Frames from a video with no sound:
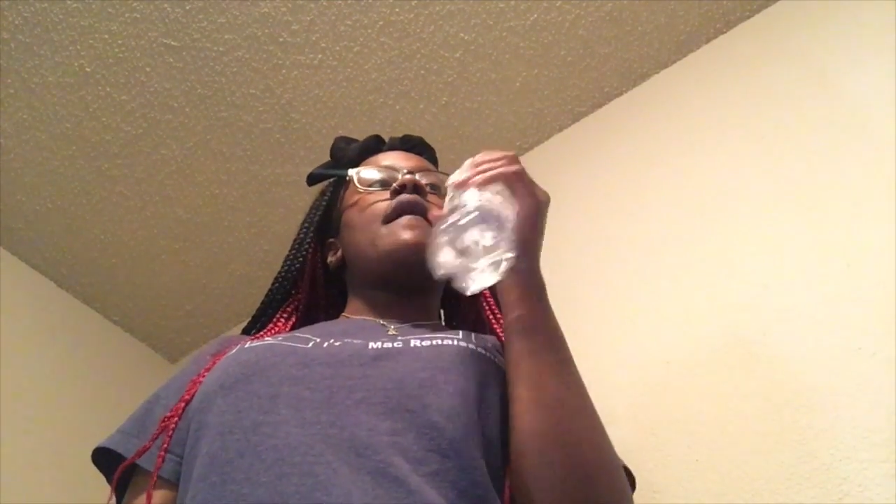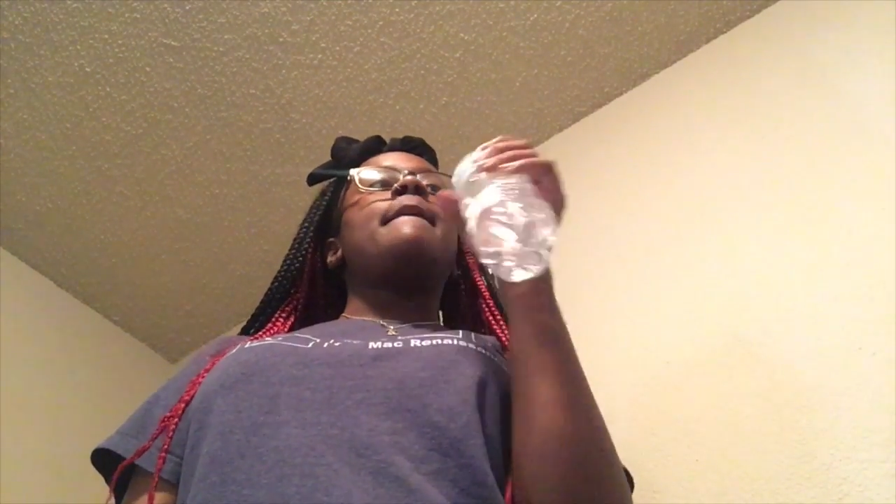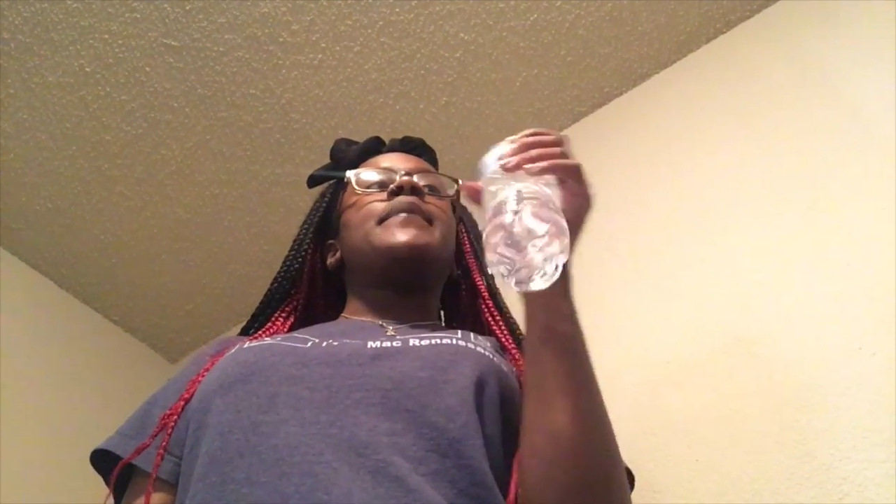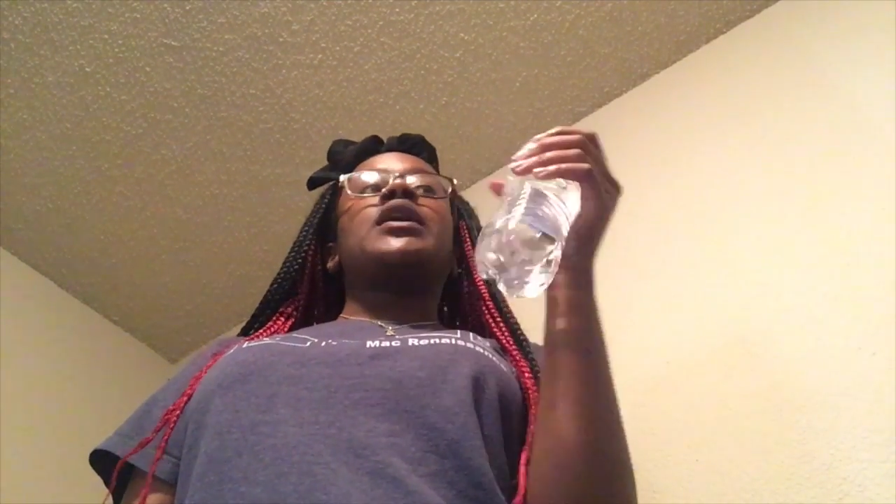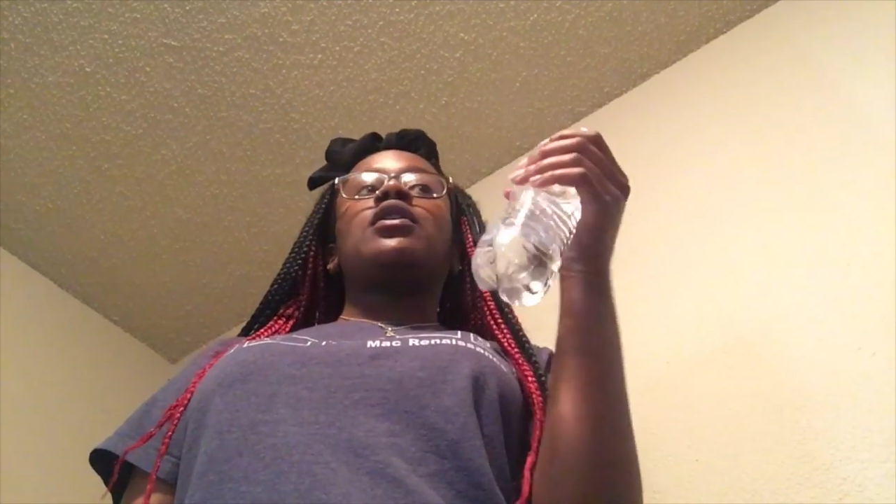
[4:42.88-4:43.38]
a
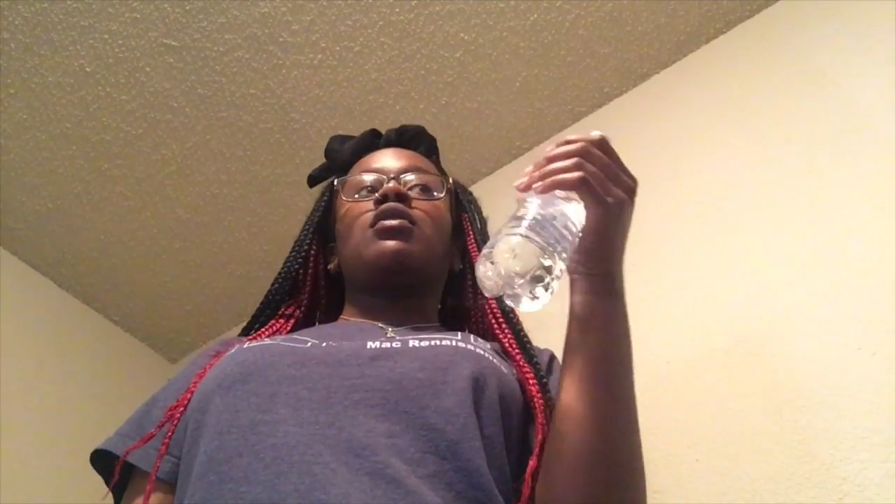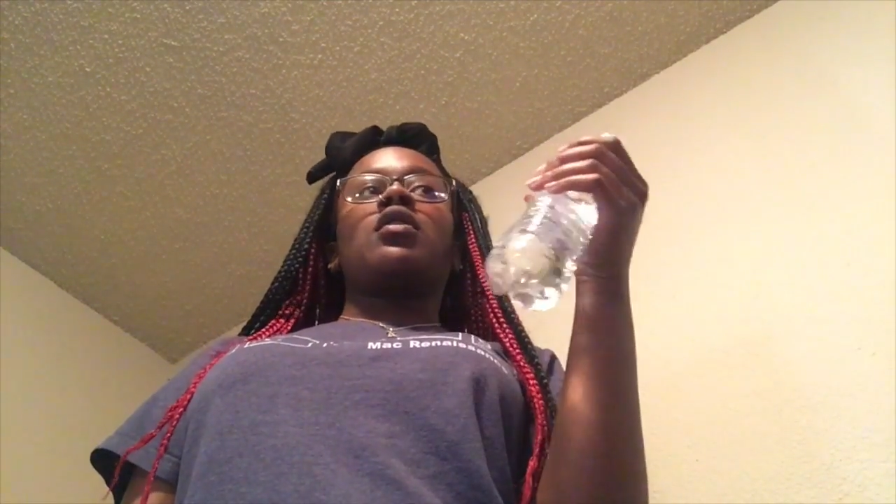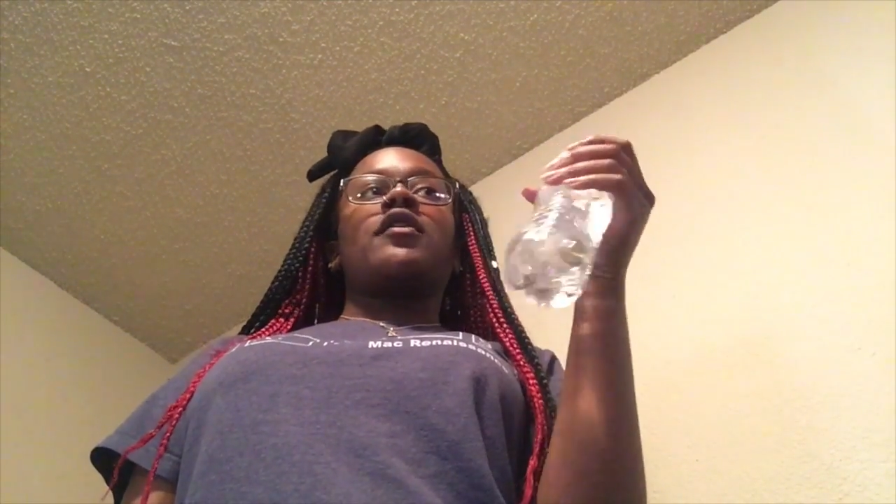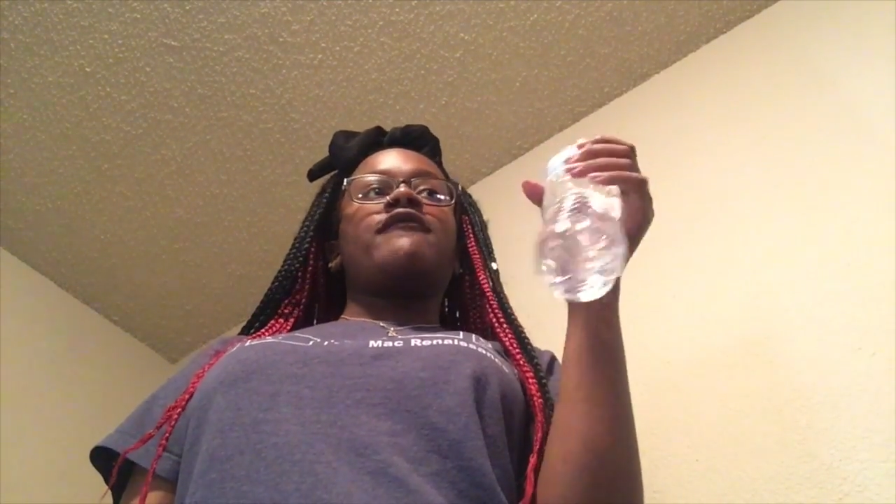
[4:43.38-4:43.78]
big girl